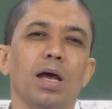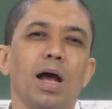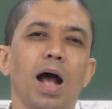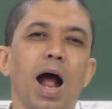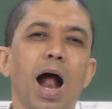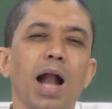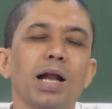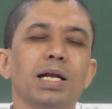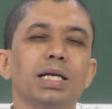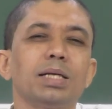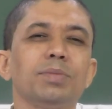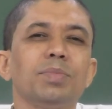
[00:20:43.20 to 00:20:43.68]

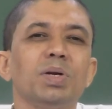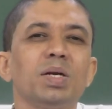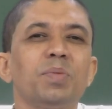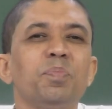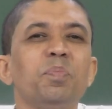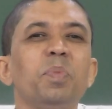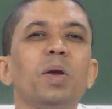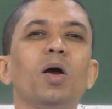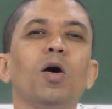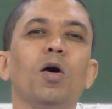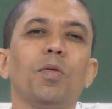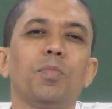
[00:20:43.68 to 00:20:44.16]

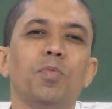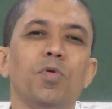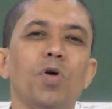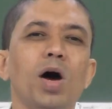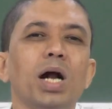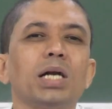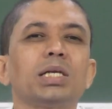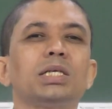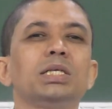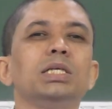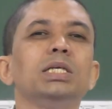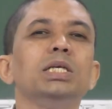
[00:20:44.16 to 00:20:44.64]
ultimate payoff
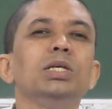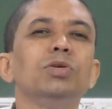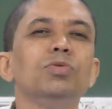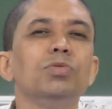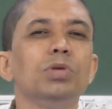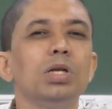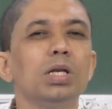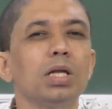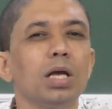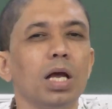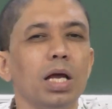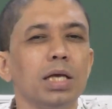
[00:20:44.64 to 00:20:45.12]
what he
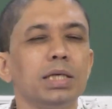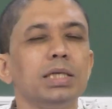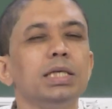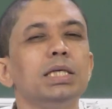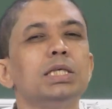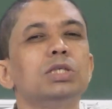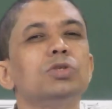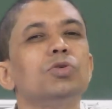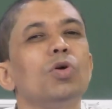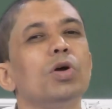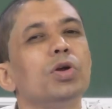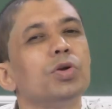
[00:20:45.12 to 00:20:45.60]
will he
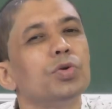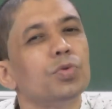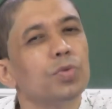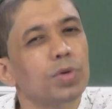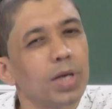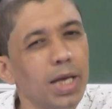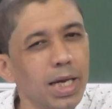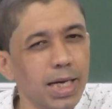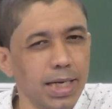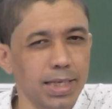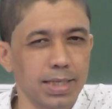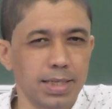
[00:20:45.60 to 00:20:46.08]
is going to
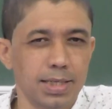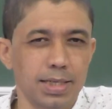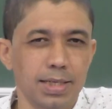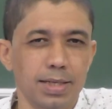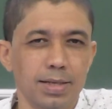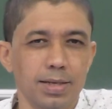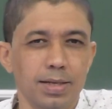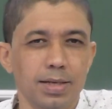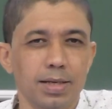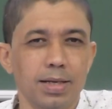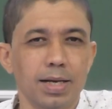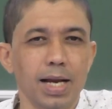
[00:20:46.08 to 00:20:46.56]
get
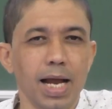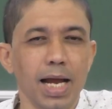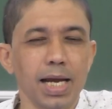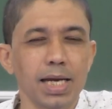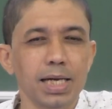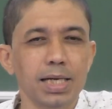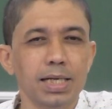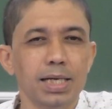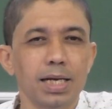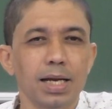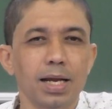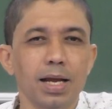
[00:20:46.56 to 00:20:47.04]

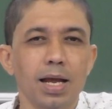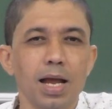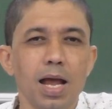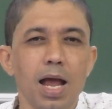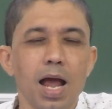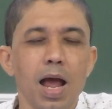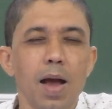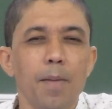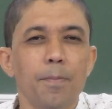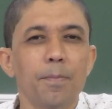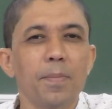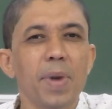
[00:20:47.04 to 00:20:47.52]
right.
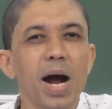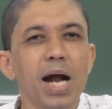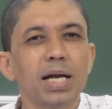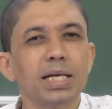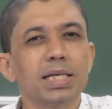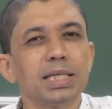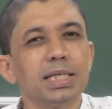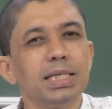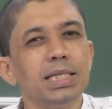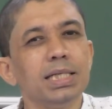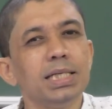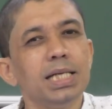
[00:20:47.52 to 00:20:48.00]

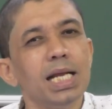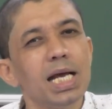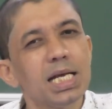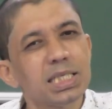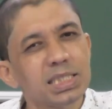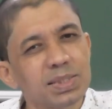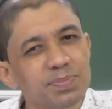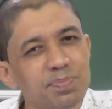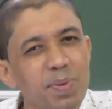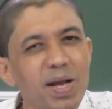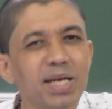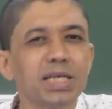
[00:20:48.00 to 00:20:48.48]
But
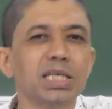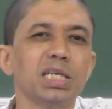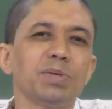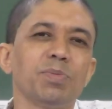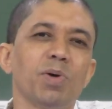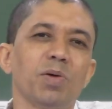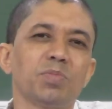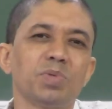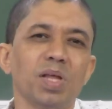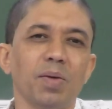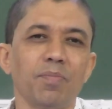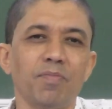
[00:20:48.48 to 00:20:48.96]
irrespective
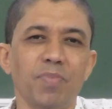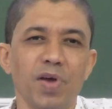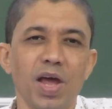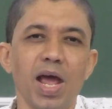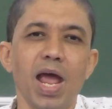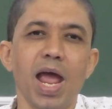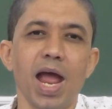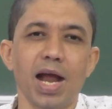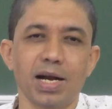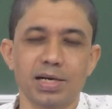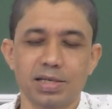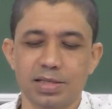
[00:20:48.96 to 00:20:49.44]
of the
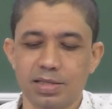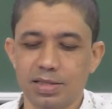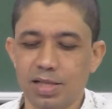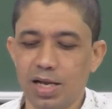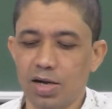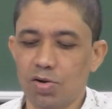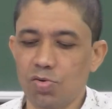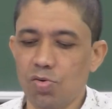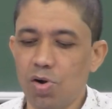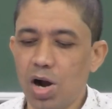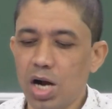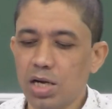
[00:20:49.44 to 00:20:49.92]
fact
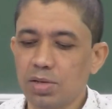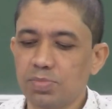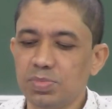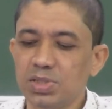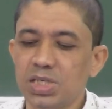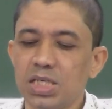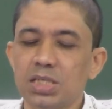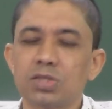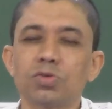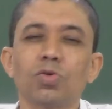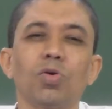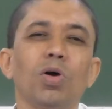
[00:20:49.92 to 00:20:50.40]
that what
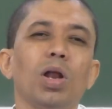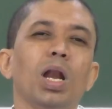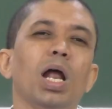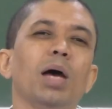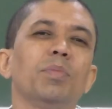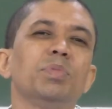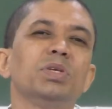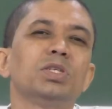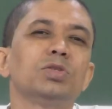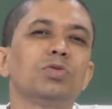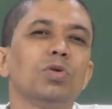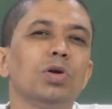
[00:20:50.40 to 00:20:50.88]
Mrs.
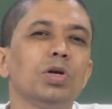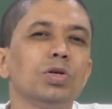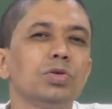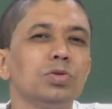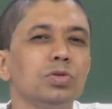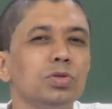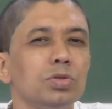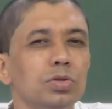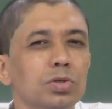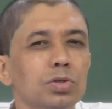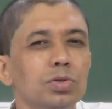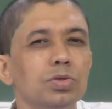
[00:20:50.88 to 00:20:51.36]
Column is going
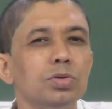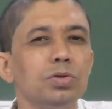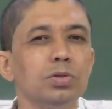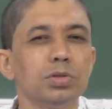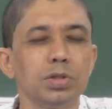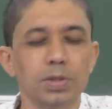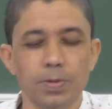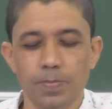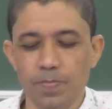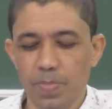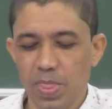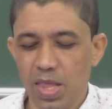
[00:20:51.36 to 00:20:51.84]
to
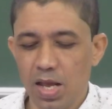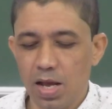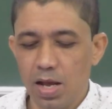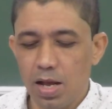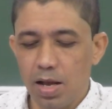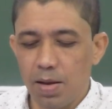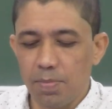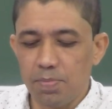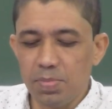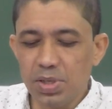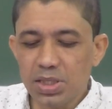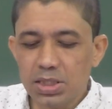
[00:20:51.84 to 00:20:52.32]
choose
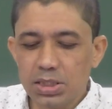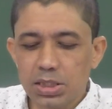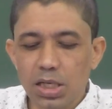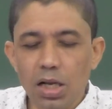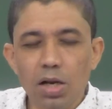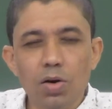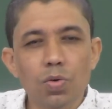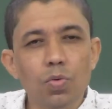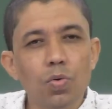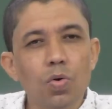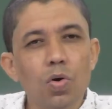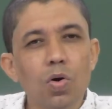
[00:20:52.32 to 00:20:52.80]

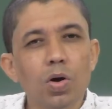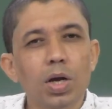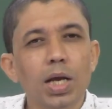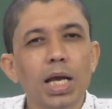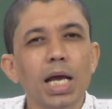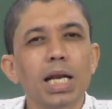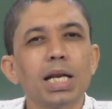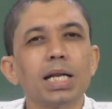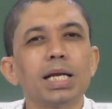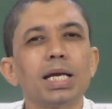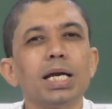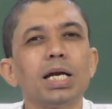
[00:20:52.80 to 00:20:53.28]
Mr. Row
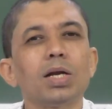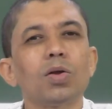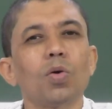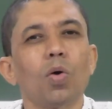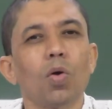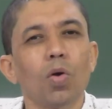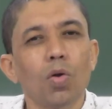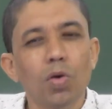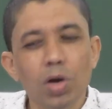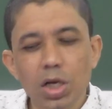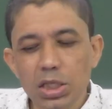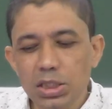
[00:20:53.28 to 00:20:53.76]
can get
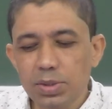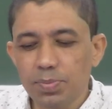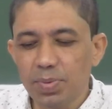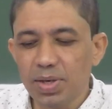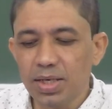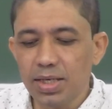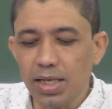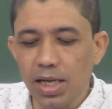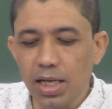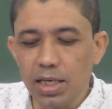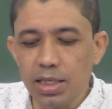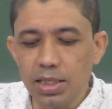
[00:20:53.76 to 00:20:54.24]
always
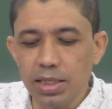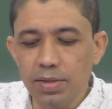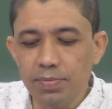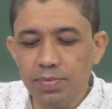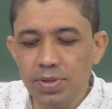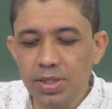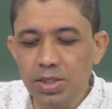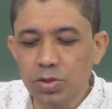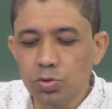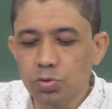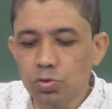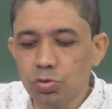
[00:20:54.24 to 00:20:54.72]
better if
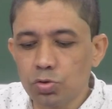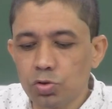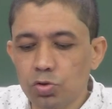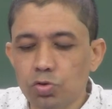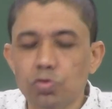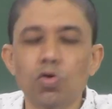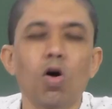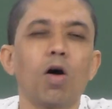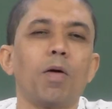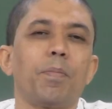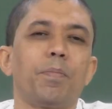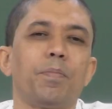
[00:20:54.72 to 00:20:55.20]
he choose
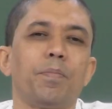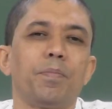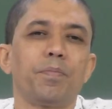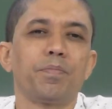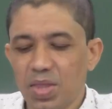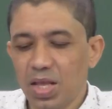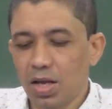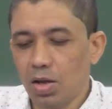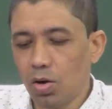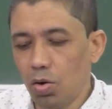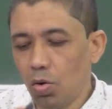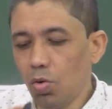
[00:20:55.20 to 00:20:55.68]
top.
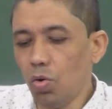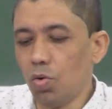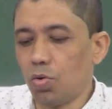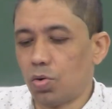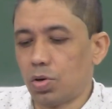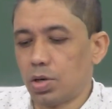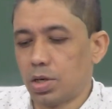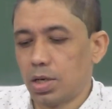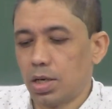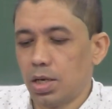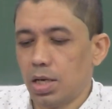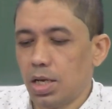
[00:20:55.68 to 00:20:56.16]

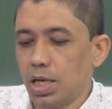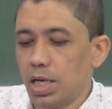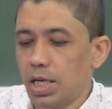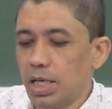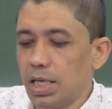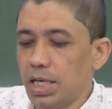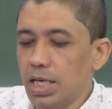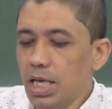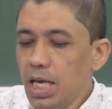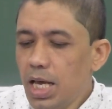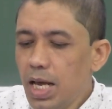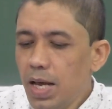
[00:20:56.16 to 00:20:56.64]
Look
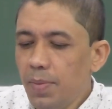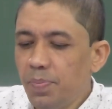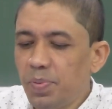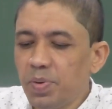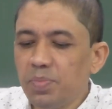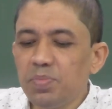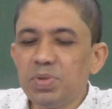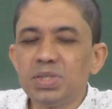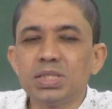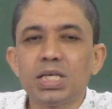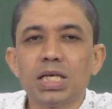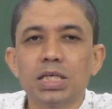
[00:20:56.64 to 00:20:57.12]
if
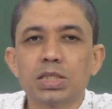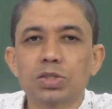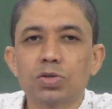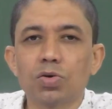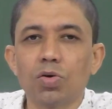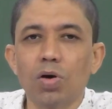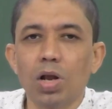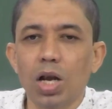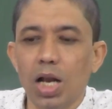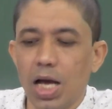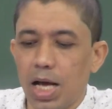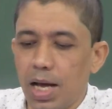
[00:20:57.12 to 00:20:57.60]
Mrs.
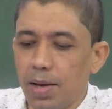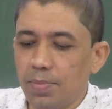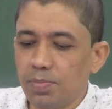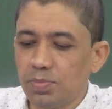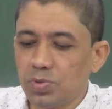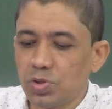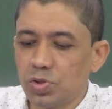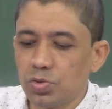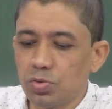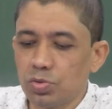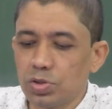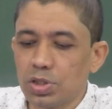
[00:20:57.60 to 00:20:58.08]

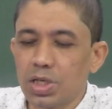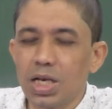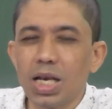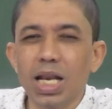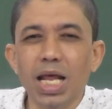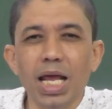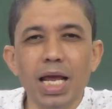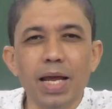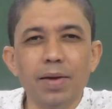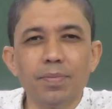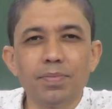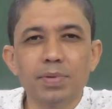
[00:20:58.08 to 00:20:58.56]
Column choose
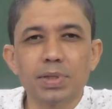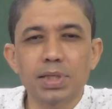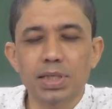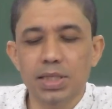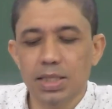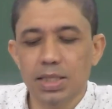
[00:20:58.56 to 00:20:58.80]
left